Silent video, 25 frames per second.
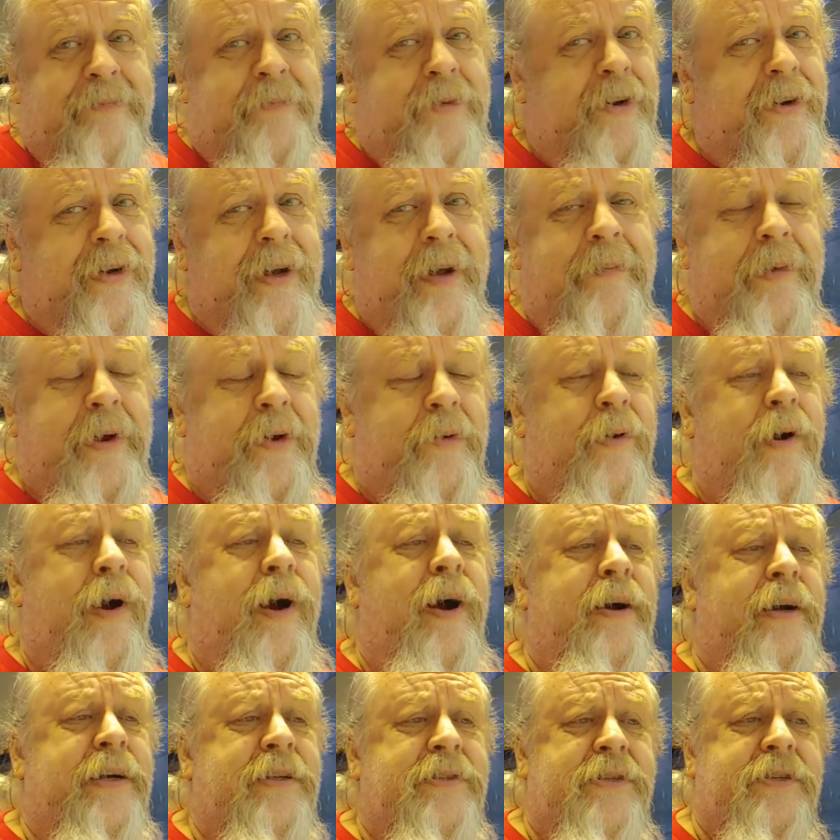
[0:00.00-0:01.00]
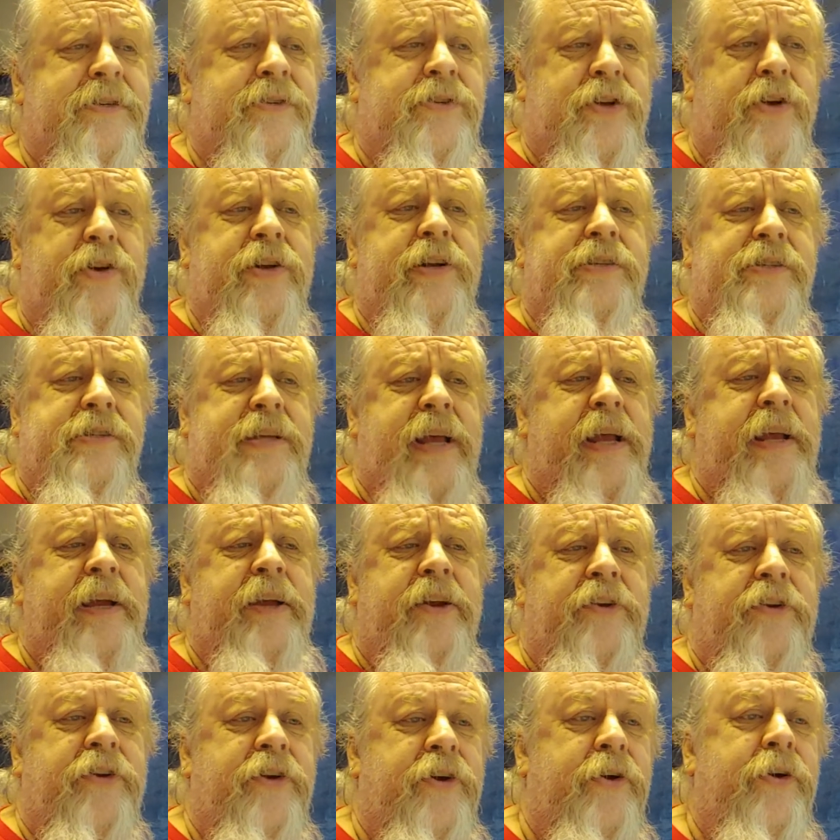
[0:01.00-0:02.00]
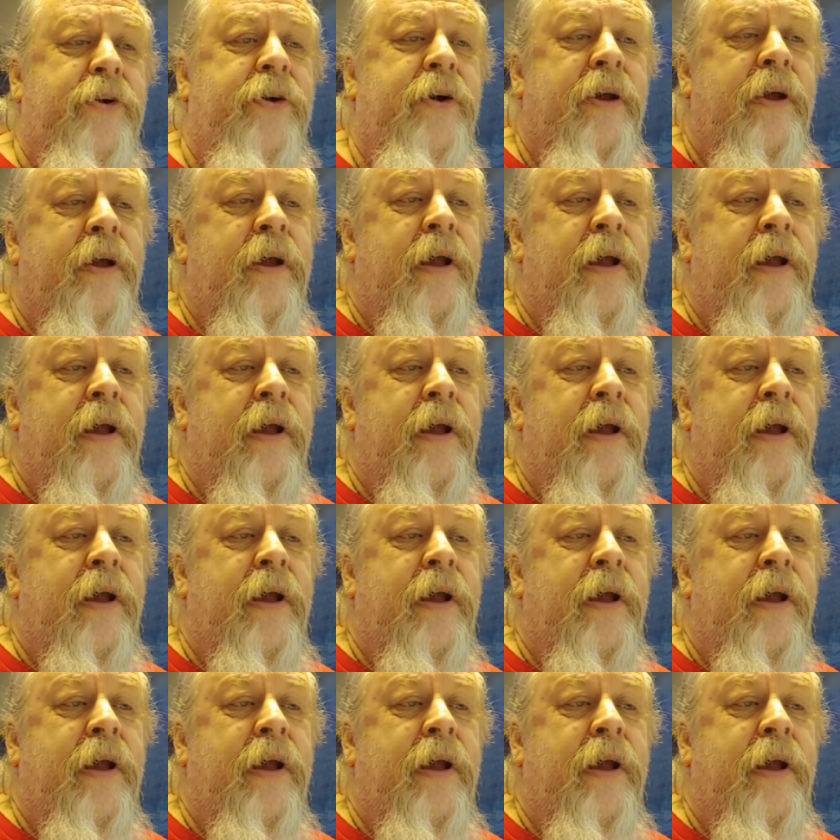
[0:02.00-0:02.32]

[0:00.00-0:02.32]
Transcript: Don't get me wrong. It's as good as they can do,